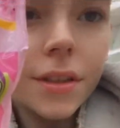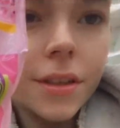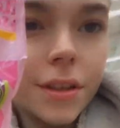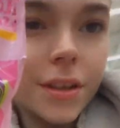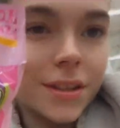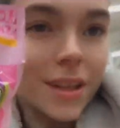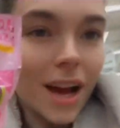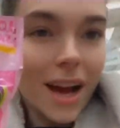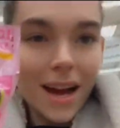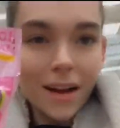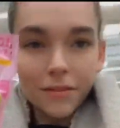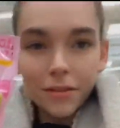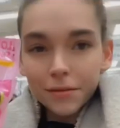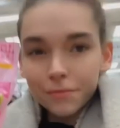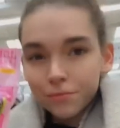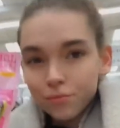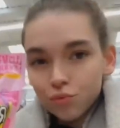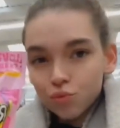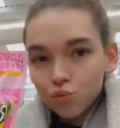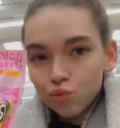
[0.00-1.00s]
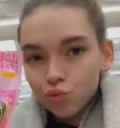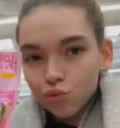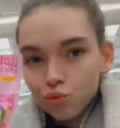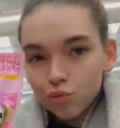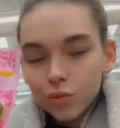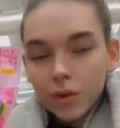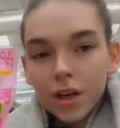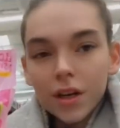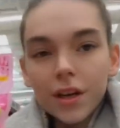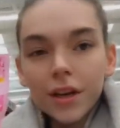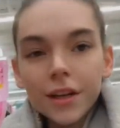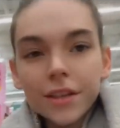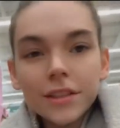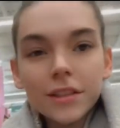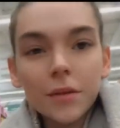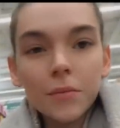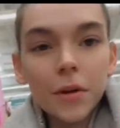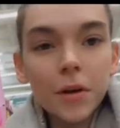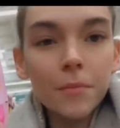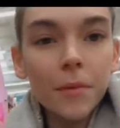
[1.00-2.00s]
Because I haven't.
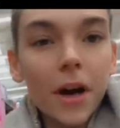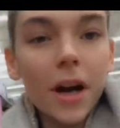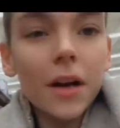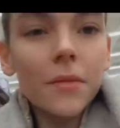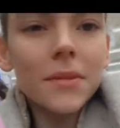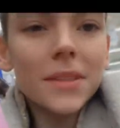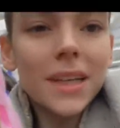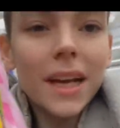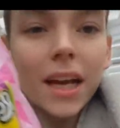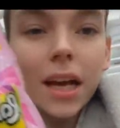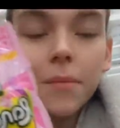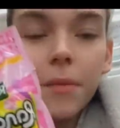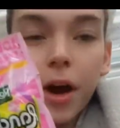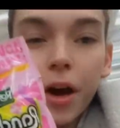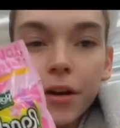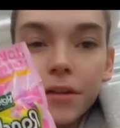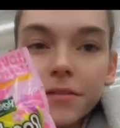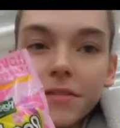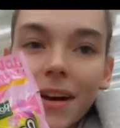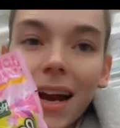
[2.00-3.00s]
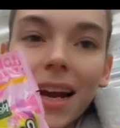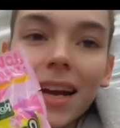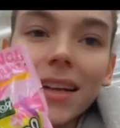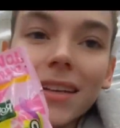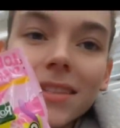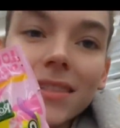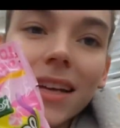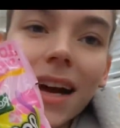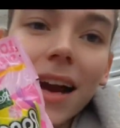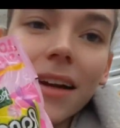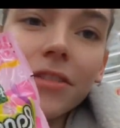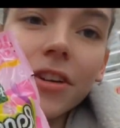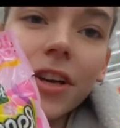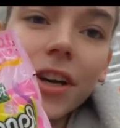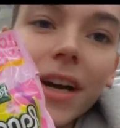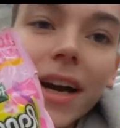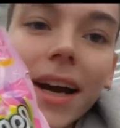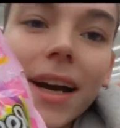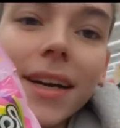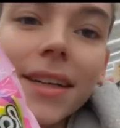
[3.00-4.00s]
So I'm going to buy them, take them home for Alex to have a
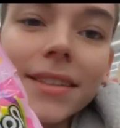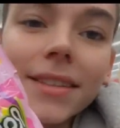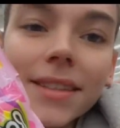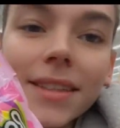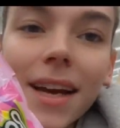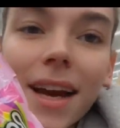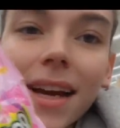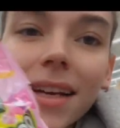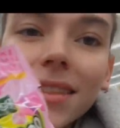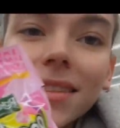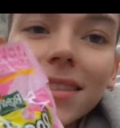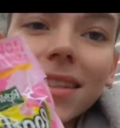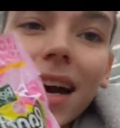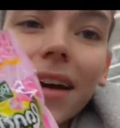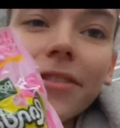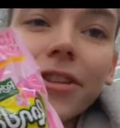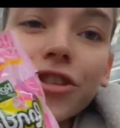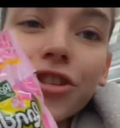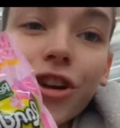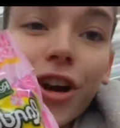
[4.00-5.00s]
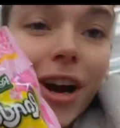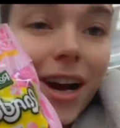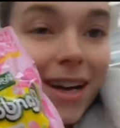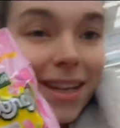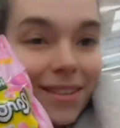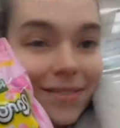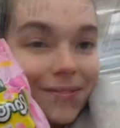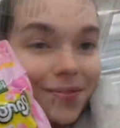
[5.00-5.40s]
look at and have a try.